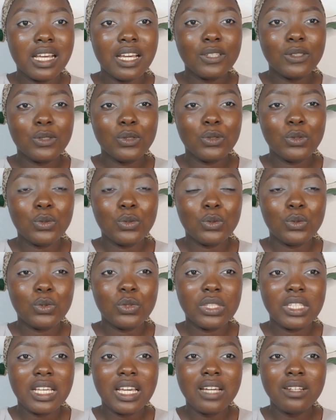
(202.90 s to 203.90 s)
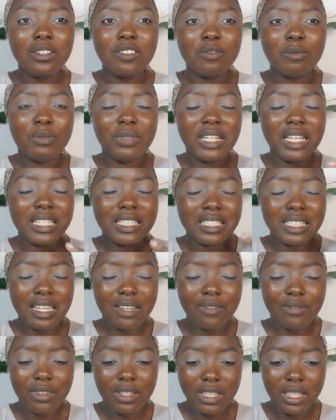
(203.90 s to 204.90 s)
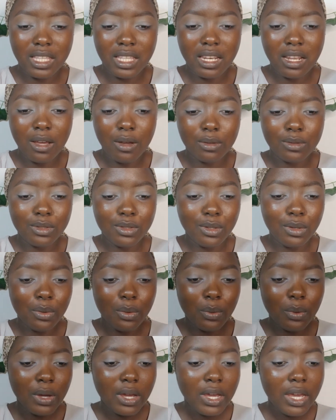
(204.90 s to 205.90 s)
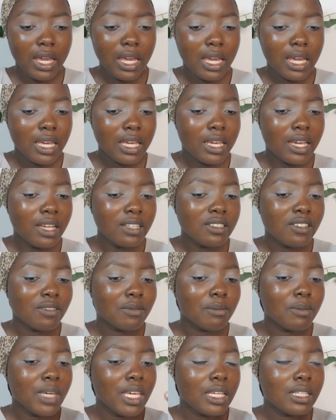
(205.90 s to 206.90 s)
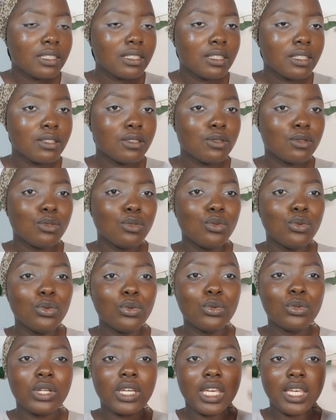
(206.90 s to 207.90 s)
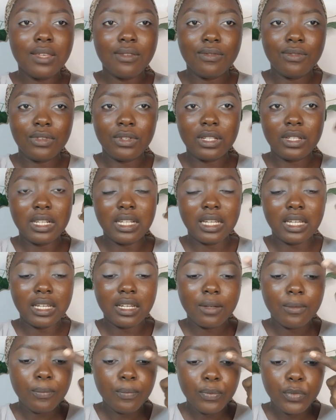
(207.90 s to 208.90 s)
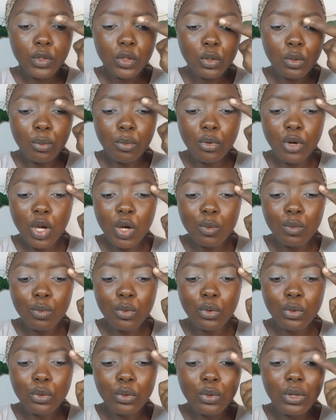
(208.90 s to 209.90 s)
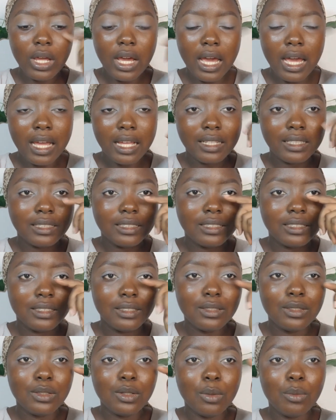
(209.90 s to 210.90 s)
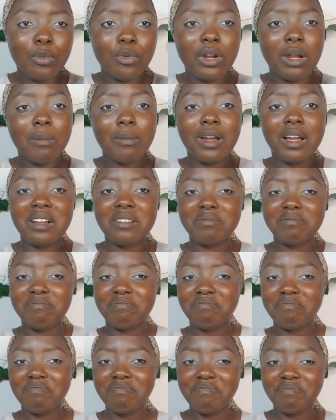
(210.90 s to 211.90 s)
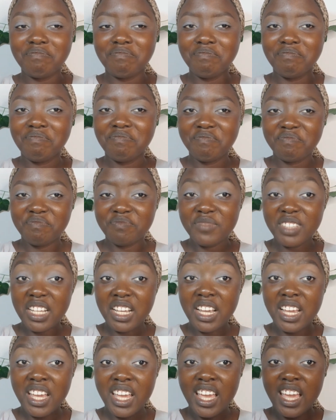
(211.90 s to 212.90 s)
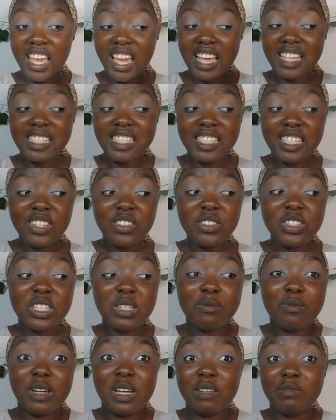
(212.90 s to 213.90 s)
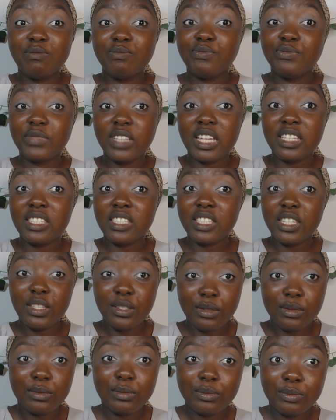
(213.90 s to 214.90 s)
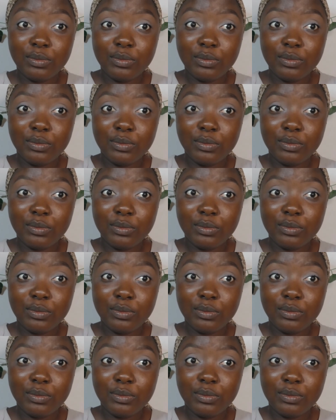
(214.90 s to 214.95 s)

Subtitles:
you use, it kind of blends everything out, you know. It kind of makes it look even, like your brow bone and your primer. I see you, Dimma. I see you.